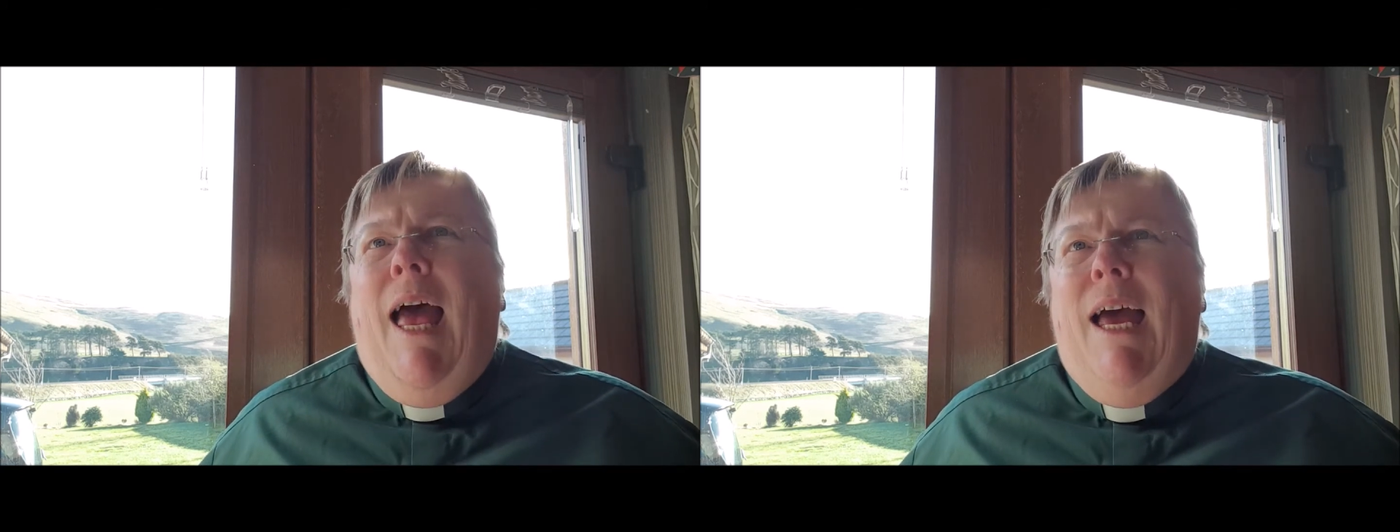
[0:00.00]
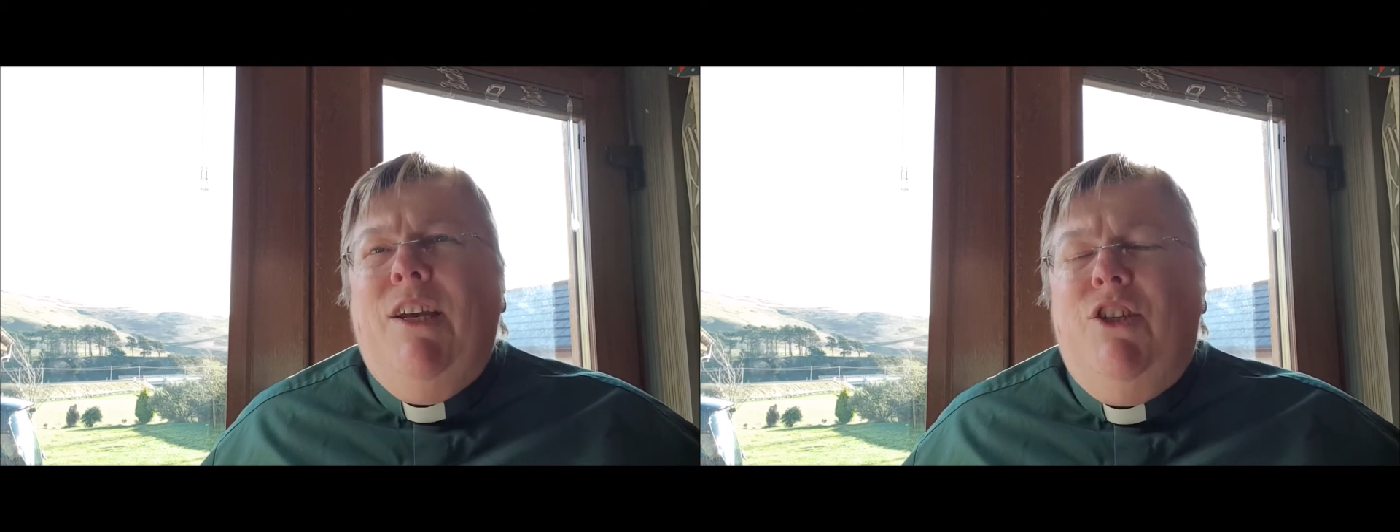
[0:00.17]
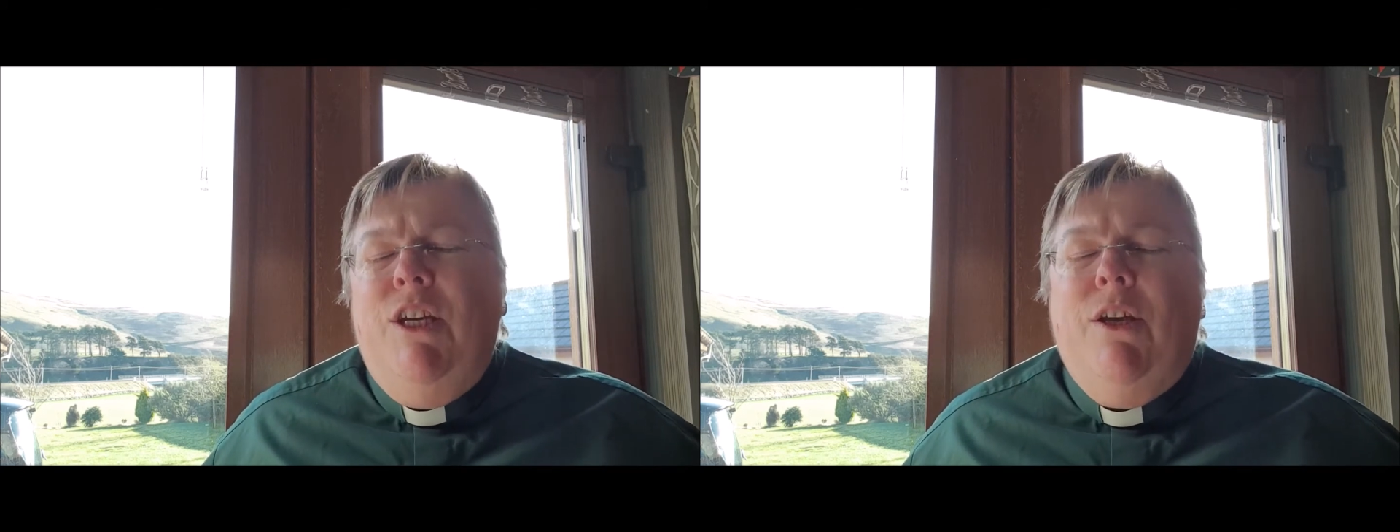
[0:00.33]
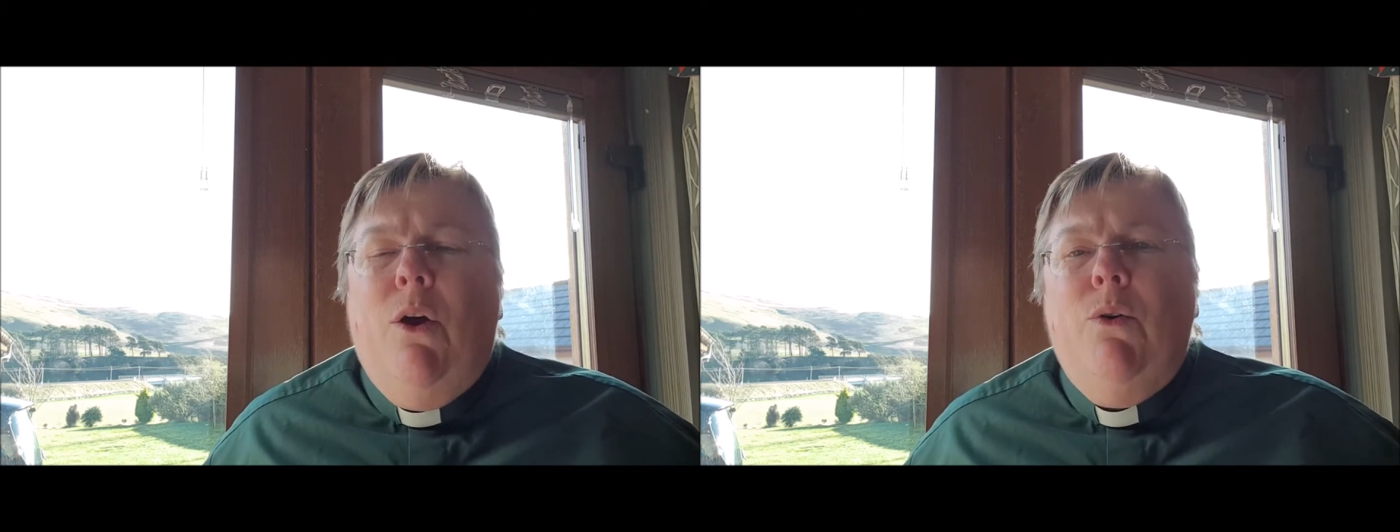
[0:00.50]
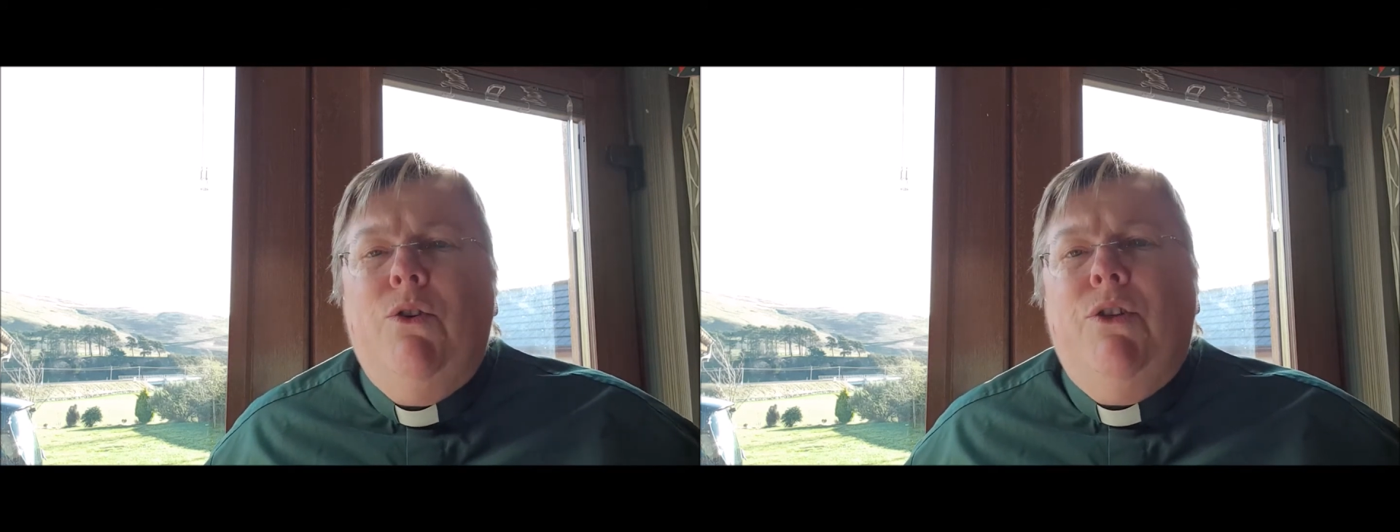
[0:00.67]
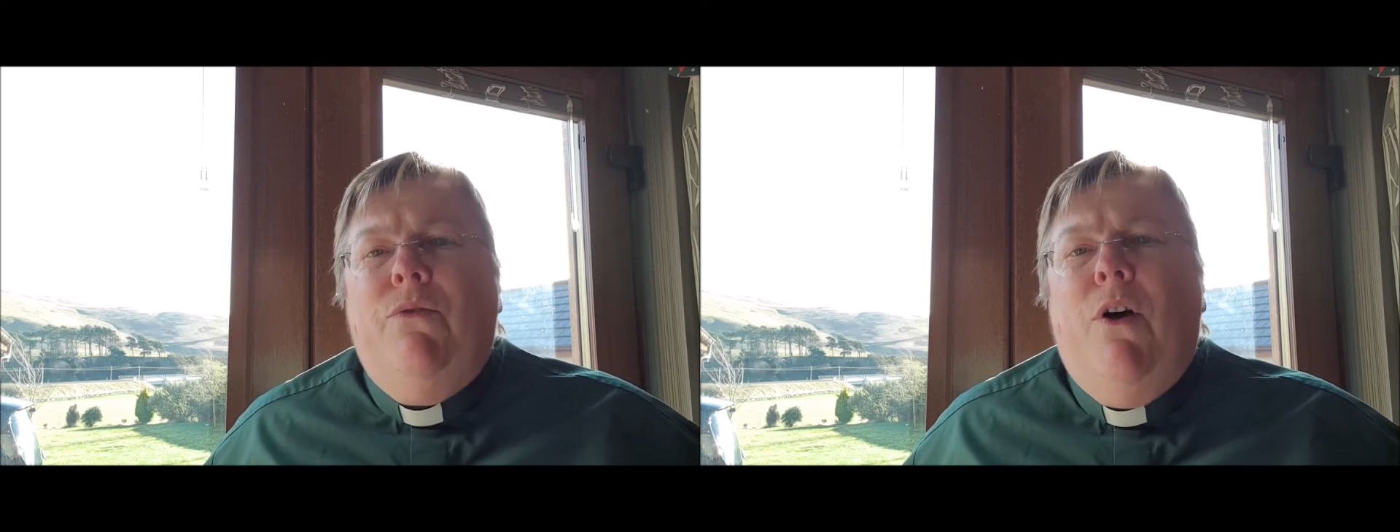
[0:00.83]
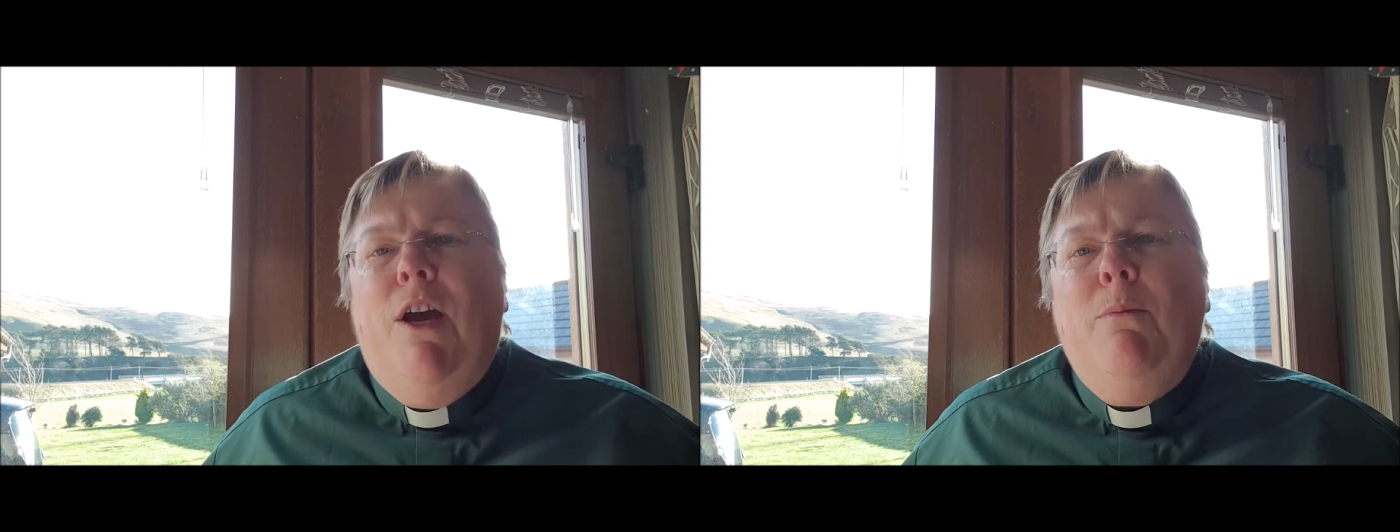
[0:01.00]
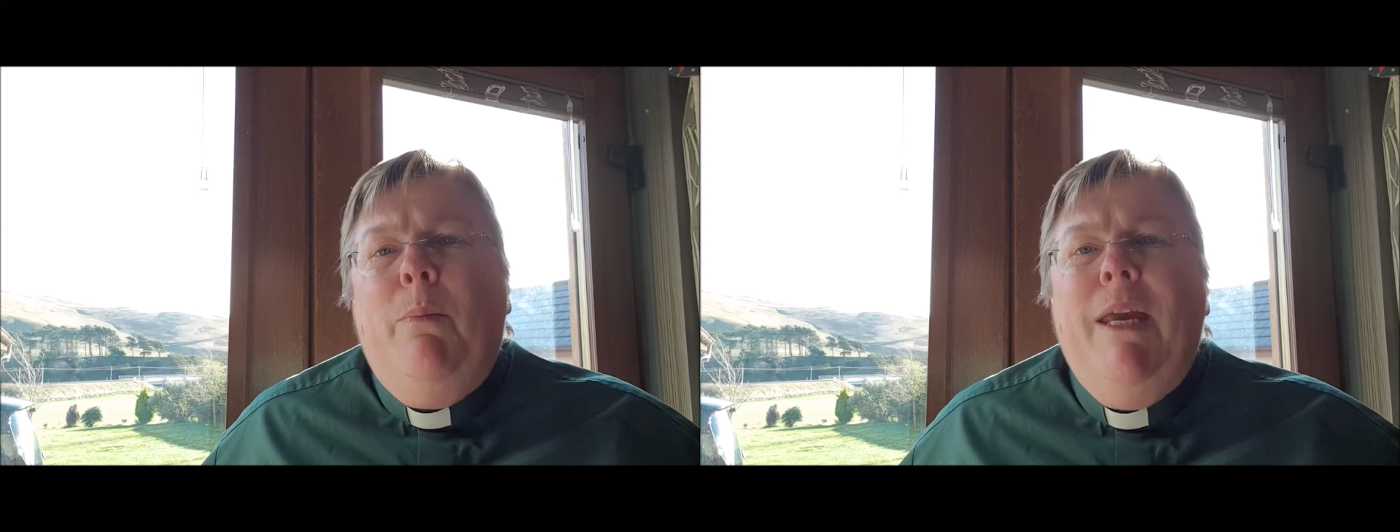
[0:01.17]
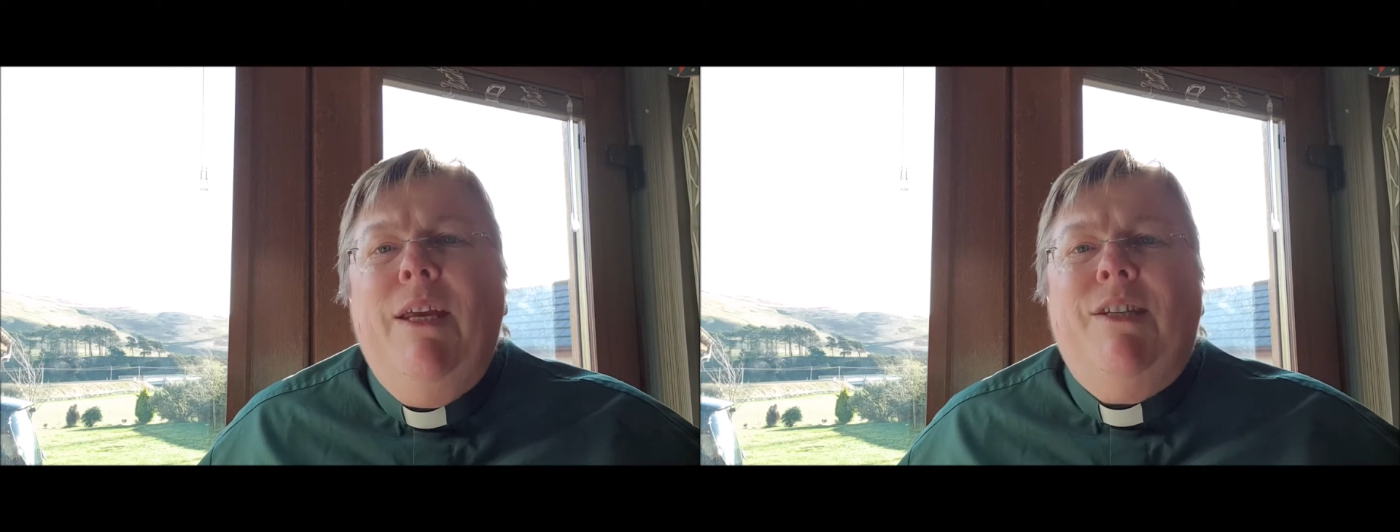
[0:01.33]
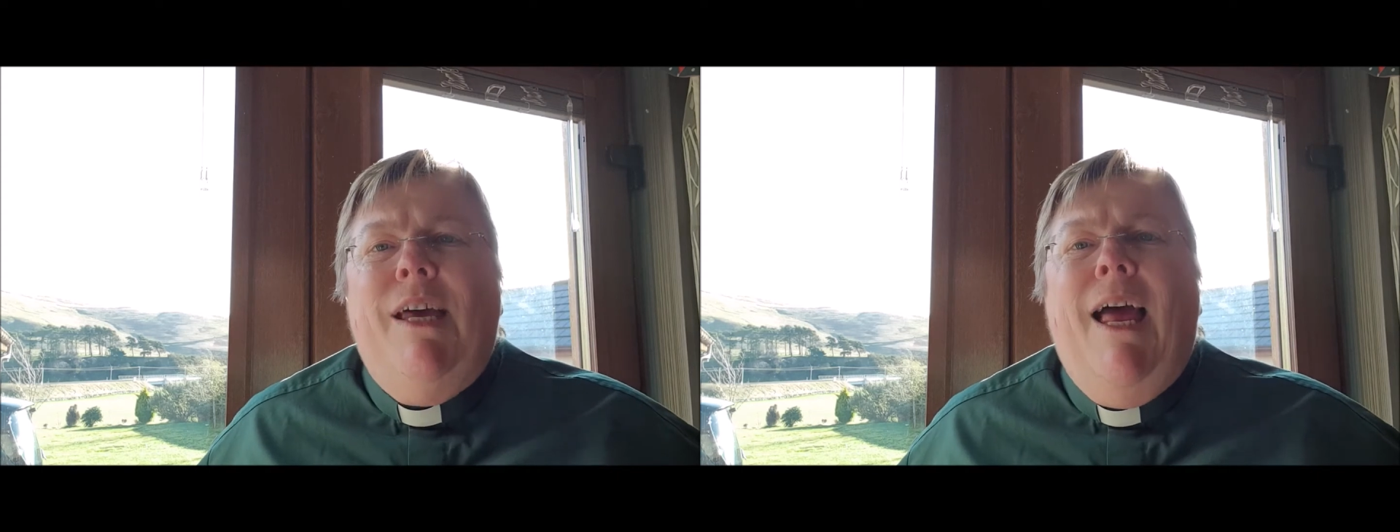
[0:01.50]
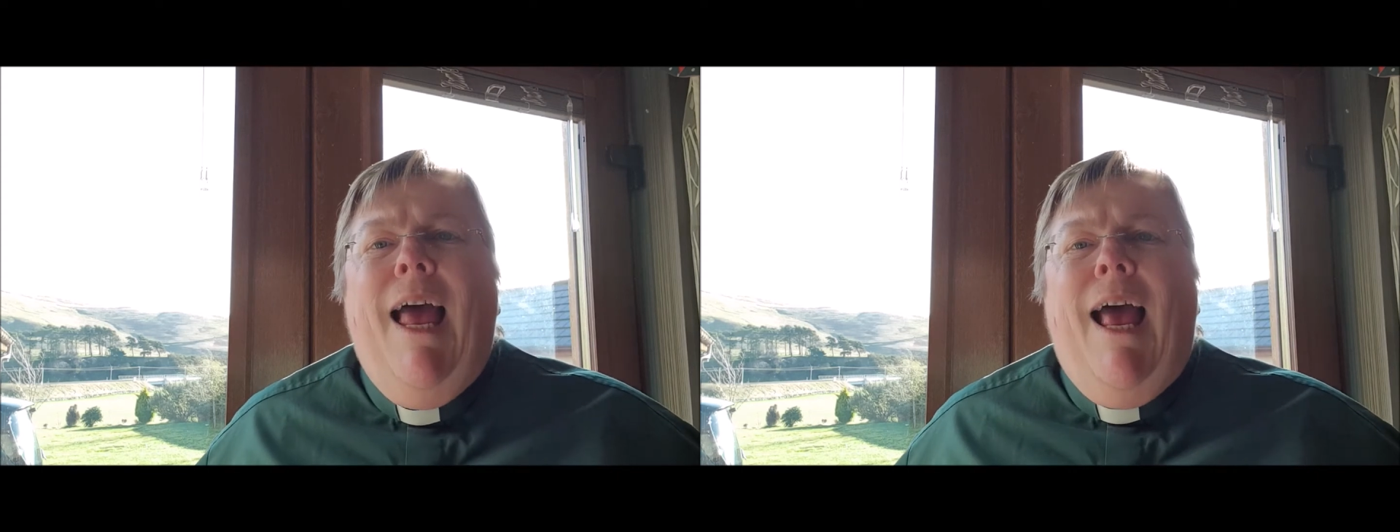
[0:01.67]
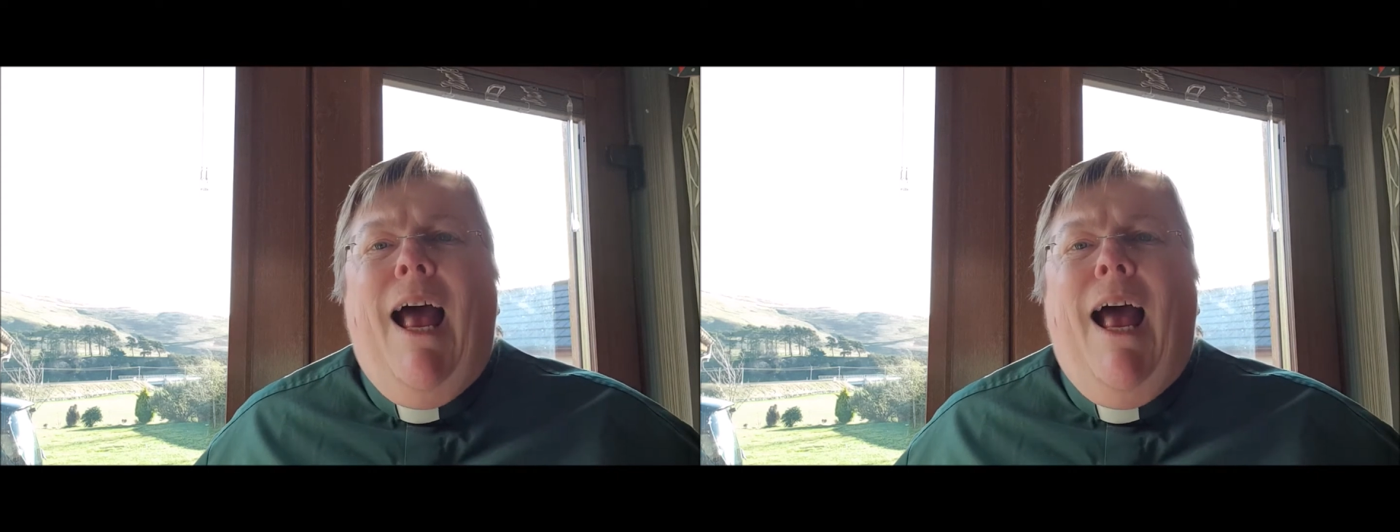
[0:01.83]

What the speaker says: and she goes to find Peter